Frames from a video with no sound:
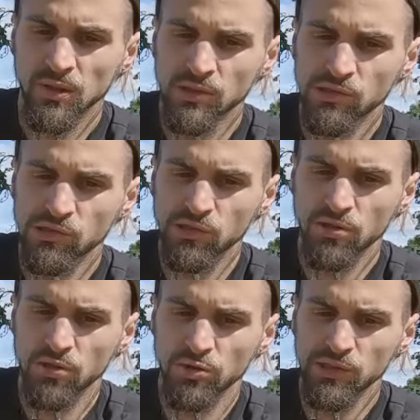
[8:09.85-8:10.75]

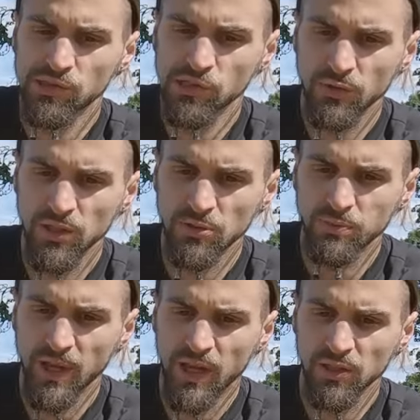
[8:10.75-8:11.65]
So it's quite
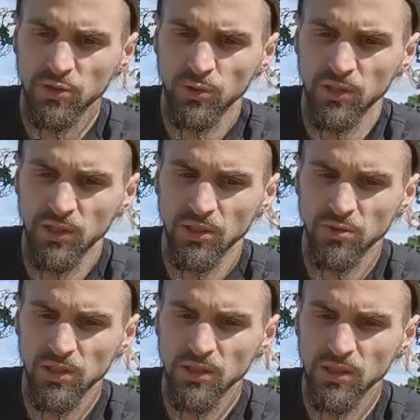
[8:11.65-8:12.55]
packed with
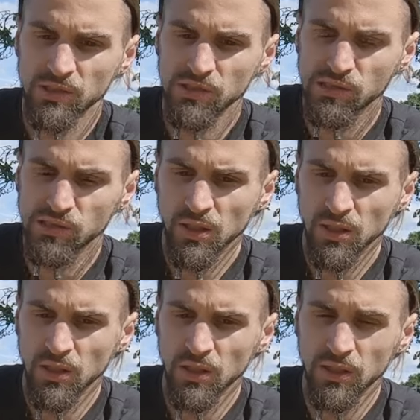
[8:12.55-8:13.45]
ingredients.
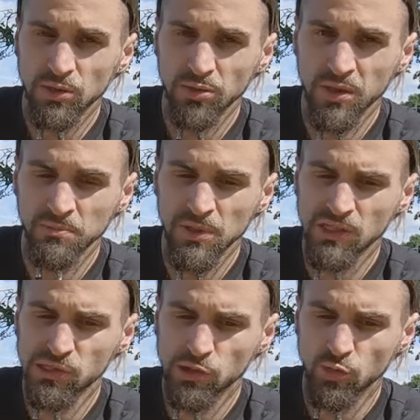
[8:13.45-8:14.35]
I took a
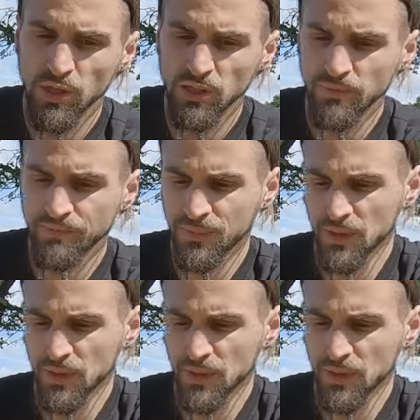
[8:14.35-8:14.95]
mixed one.